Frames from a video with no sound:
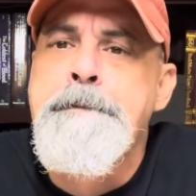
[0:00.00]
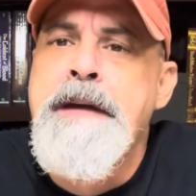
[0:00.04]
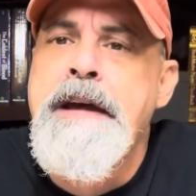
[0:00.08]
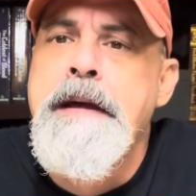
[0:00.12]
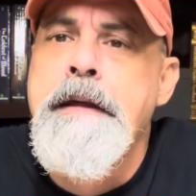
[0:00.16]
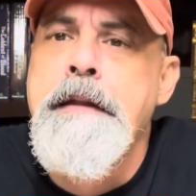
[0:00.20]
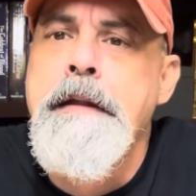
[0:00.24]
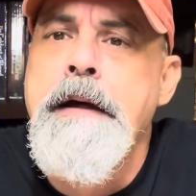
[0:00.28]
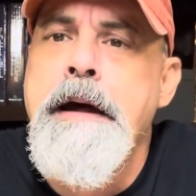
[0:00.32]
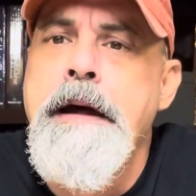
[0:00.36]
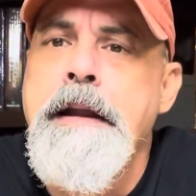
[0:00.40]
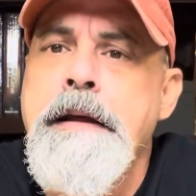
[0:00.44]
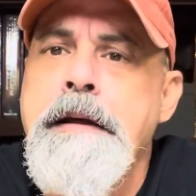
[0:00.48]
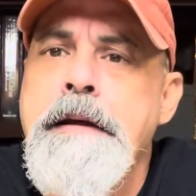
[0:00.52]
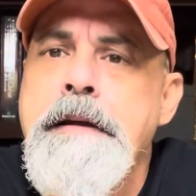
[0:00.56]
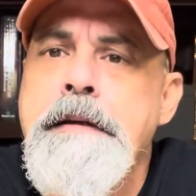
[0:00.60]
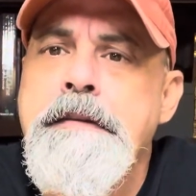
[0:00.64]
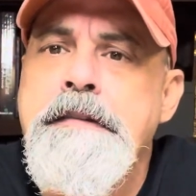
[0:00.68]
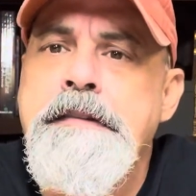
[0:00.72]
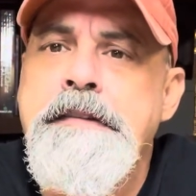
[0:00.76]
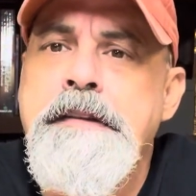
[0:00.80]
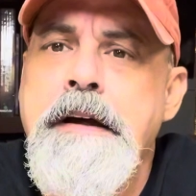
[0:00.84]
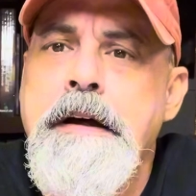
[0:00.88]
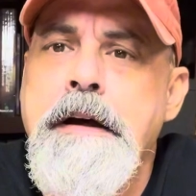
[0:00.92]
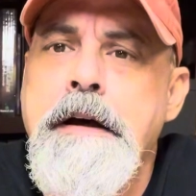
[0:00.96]
That
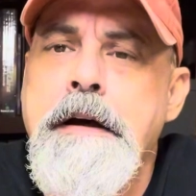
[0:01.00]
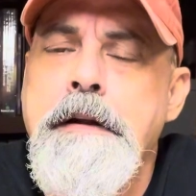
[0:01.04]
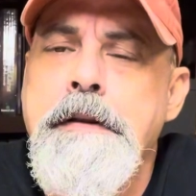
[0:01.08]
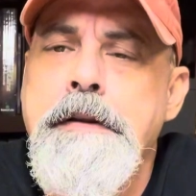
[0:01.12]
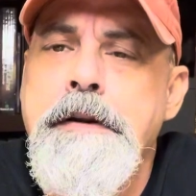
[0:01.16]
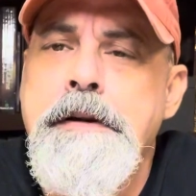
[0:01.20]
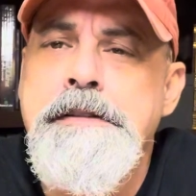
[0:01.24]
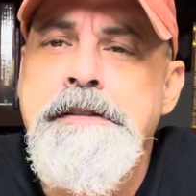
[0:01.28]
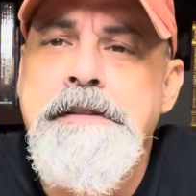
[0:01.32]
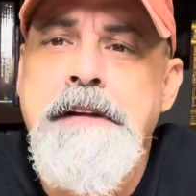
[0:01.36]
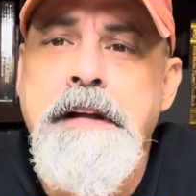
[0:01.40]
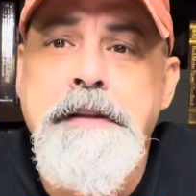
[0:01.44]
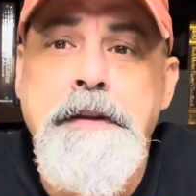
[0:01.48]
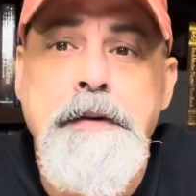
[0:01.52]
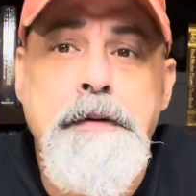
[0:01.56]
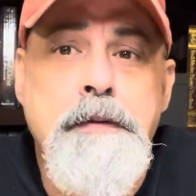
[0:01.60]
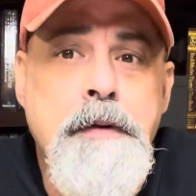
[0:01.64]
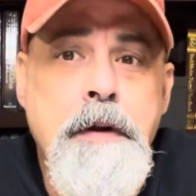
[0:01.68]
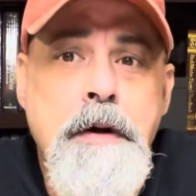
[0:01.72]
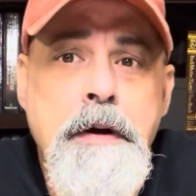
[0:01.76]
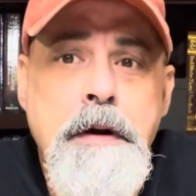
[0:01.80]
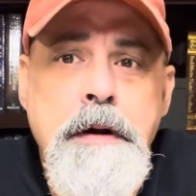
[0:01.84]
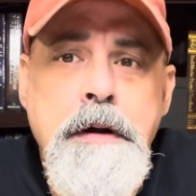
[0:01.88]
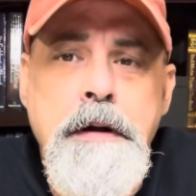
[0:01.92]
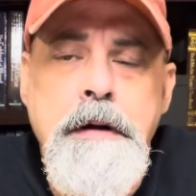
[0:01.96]
is, there's nothing
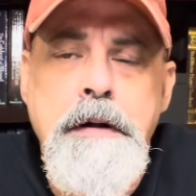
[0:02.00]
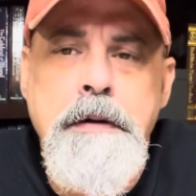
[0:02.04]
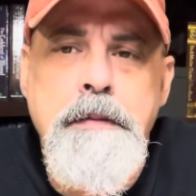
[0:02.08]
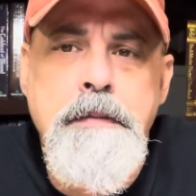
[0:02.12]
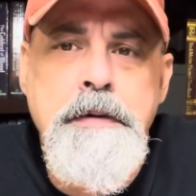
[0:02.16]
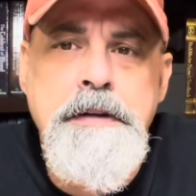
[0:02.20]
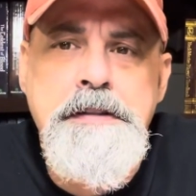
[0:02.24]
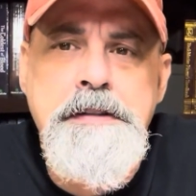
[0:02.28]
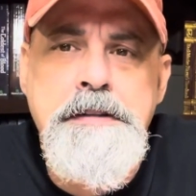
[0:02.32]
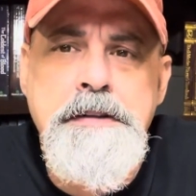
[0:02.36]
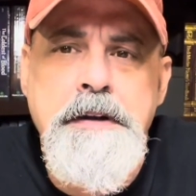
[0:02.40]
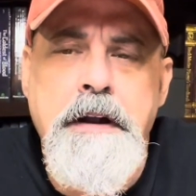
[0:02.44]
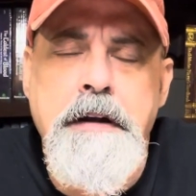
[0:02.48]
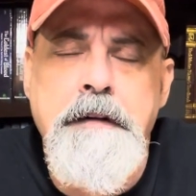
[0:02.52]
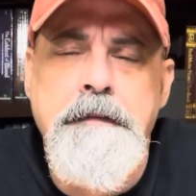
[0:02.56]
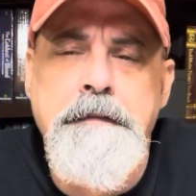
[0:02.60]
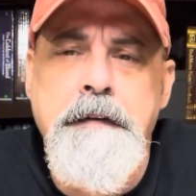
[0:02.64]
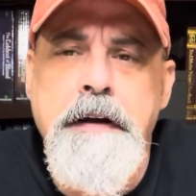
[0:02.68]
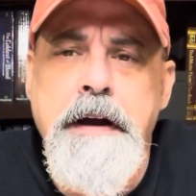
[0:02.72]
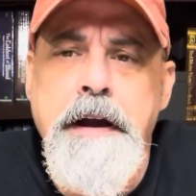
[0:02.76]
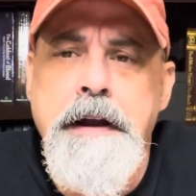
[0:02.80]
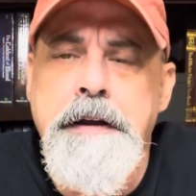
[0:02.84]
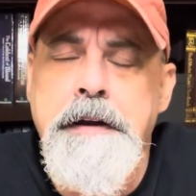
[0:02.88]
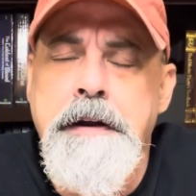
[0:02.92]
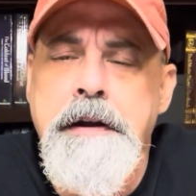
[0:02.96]
wrong with
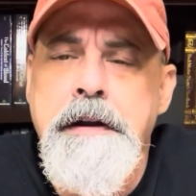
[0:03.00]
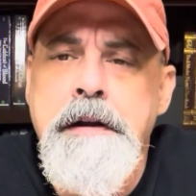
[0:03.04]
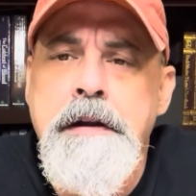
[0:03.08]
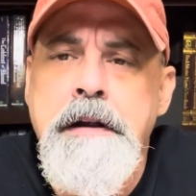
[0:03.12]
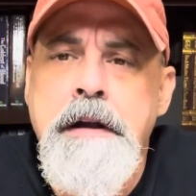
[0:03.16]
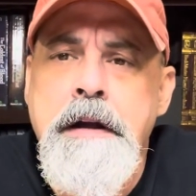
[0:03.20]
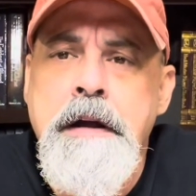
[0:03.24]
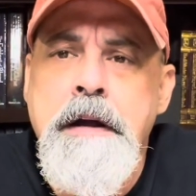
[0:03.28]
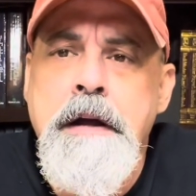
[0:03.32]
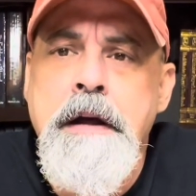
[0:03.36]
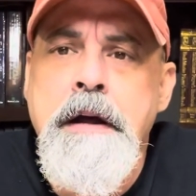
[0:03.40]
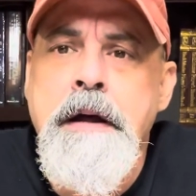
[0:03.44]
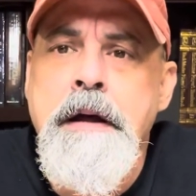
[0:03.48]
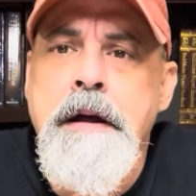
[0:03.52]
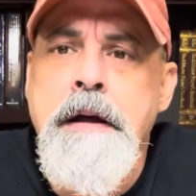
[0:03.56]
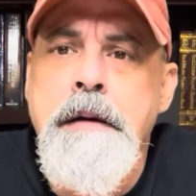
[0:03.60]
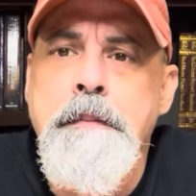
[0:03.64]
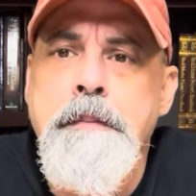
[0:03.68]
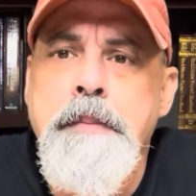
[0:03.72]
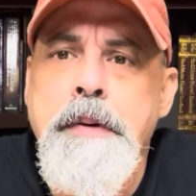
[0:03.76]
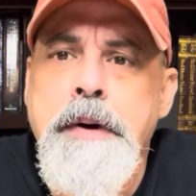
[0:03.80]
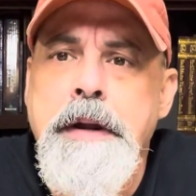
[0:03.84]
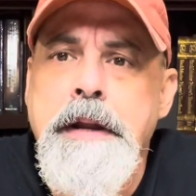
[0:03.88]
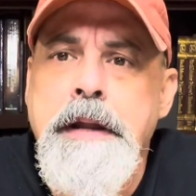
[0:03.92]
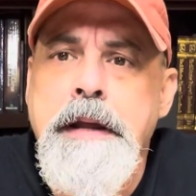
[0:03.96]
Starfinder,
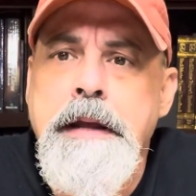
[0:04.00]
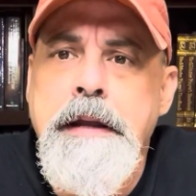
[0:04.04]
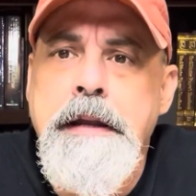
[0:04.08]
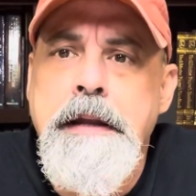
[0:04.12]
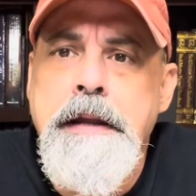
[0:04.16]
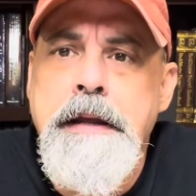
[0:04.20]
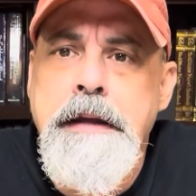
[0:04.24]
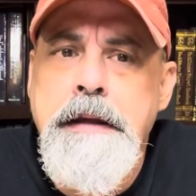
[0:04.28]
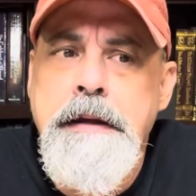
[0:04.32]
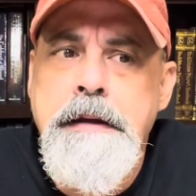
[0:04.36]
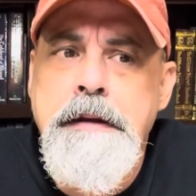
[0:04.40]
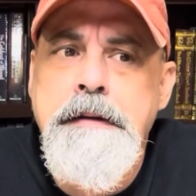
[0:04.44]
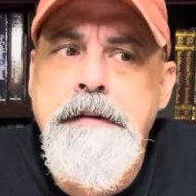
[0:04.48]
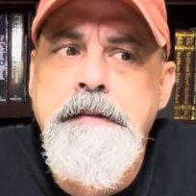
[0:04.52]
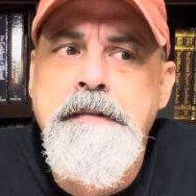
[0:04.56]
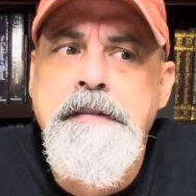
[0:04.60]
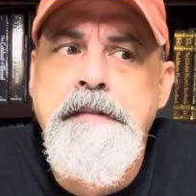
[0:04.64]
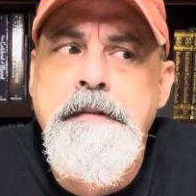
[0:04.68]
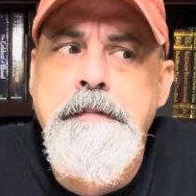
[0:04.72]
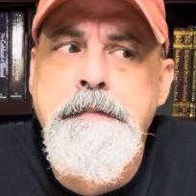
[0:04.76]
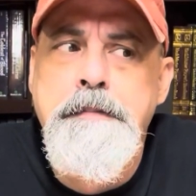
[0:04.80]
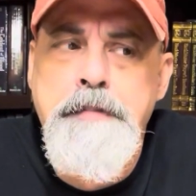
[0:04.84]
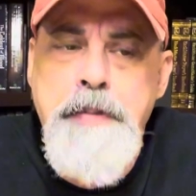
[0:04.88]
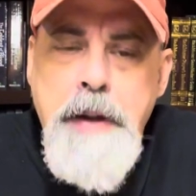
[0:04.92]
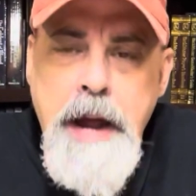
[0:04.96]
but it
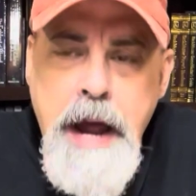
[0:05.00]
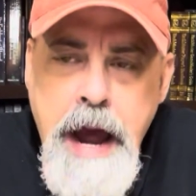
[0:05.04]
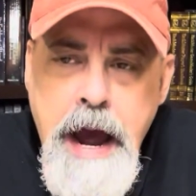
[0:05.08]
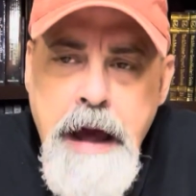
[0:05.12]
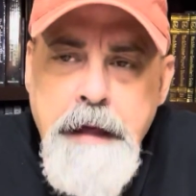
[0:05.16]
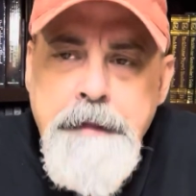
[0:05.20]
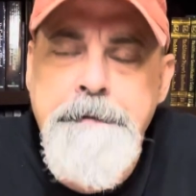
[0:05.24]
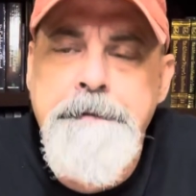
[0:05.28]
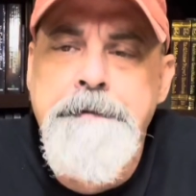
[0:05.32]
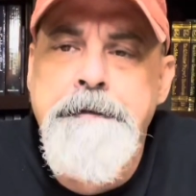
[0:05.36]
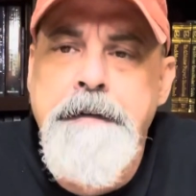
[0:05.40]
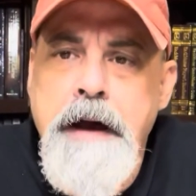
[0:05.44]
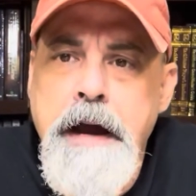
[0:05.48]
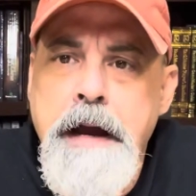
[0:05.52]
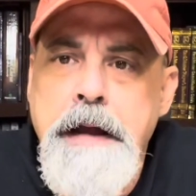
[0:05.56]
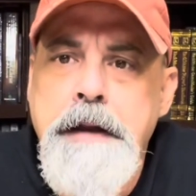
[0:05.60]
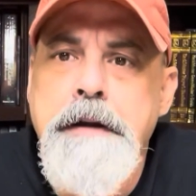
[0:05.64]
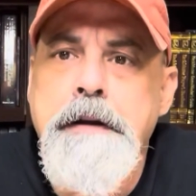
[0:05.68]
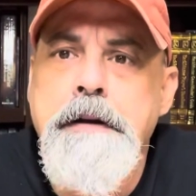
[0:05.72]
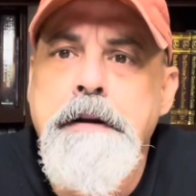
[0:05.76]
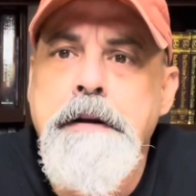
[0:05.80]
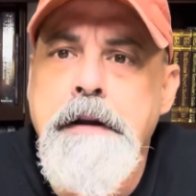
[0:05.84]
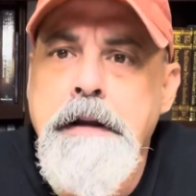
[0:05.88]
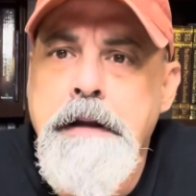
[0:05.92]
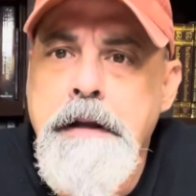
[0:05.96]
is
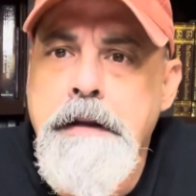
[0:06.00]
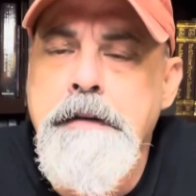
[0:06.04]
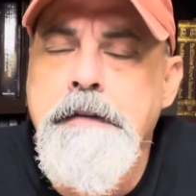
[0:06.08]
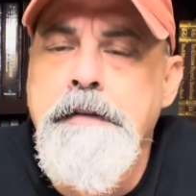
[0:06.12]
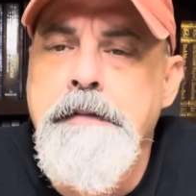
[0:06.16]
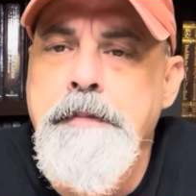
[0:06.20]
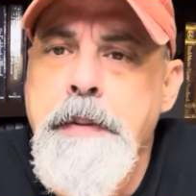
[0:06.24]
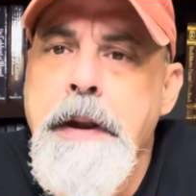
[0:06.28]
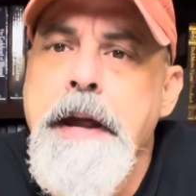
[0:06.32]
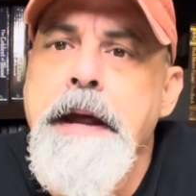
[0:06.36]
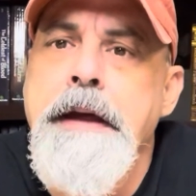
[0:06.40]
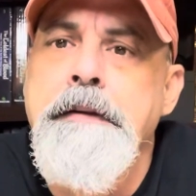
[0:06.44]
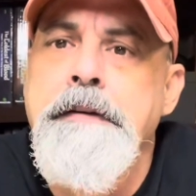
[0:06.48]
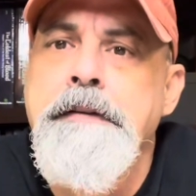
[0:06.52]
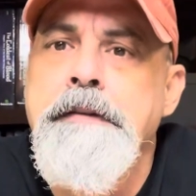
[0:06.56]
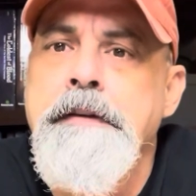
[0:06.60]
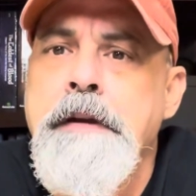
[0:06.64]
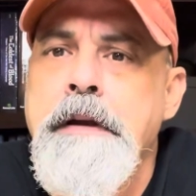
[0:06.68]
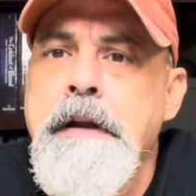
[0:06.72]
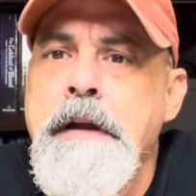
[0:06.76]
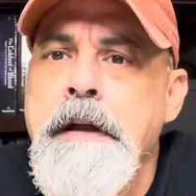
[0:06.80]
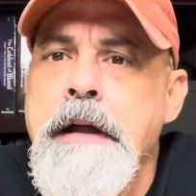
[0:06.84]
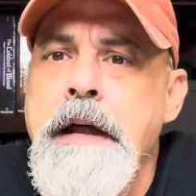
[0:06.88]
Pathfinder in space.